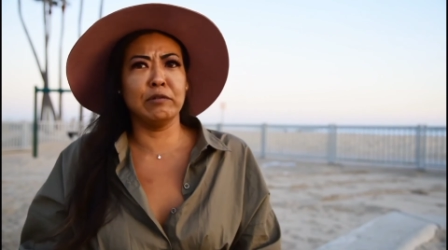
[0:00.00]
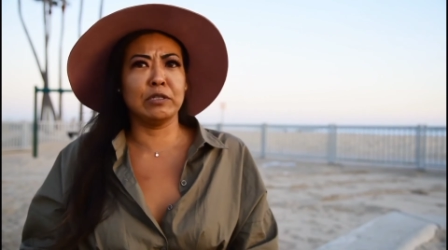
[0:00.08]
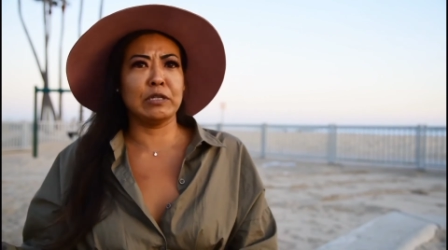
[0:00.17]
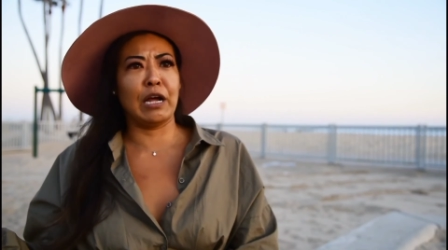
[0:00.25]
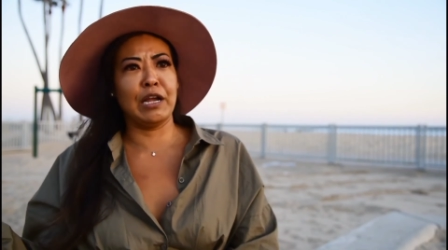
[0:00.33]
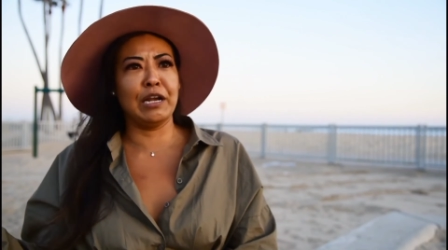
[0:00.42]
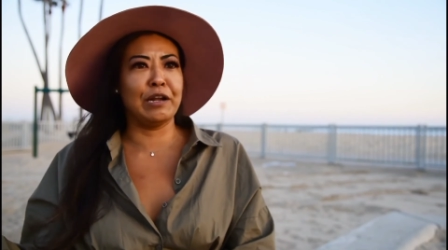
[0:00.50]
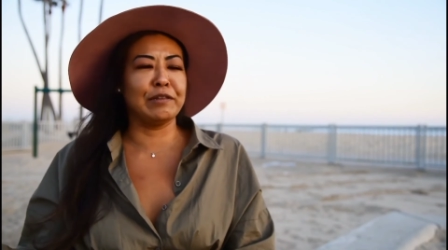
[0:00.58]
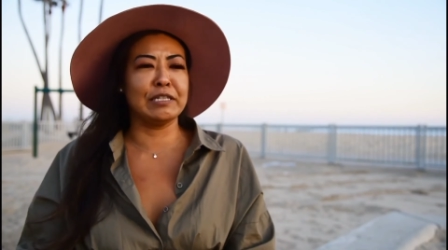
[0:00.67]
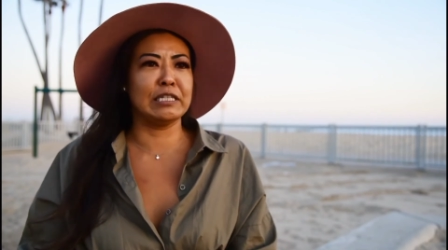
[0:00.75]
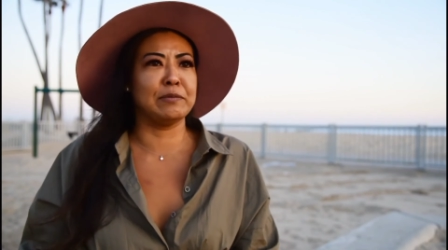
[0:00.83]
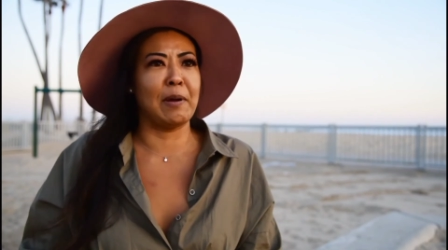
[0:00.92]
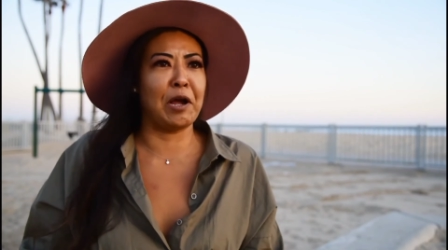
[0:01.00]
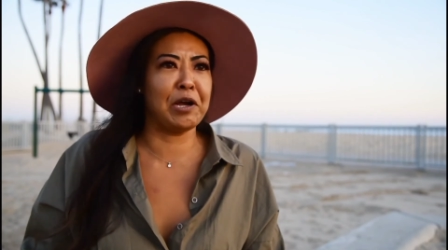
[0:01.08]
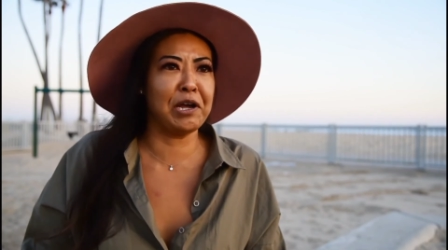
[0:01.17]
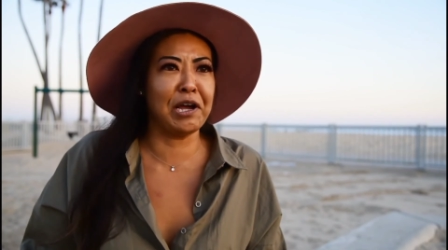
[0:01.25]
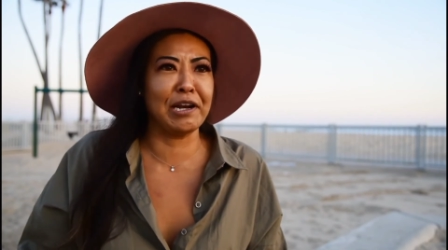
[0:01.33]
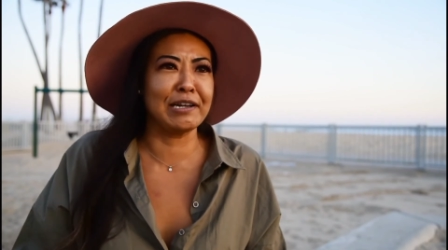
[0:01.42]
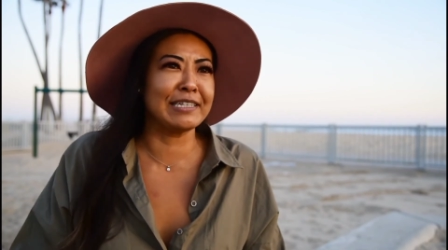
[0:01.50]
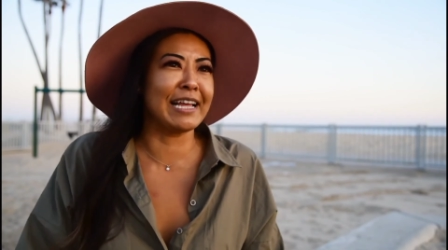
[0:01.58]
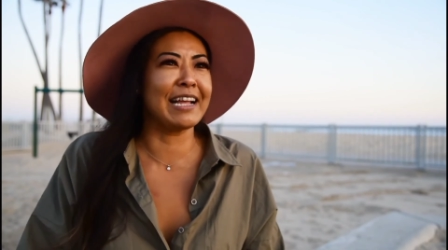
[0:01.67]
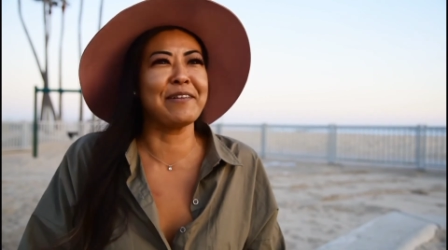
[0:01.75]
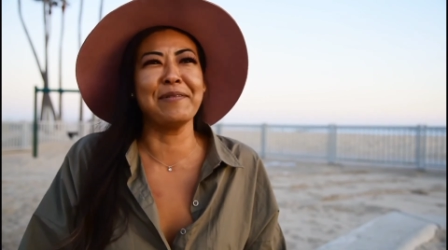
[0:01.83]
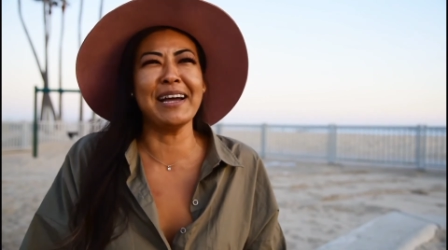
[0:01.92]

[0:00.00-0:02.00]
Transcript: I was this is my hood. And it's like,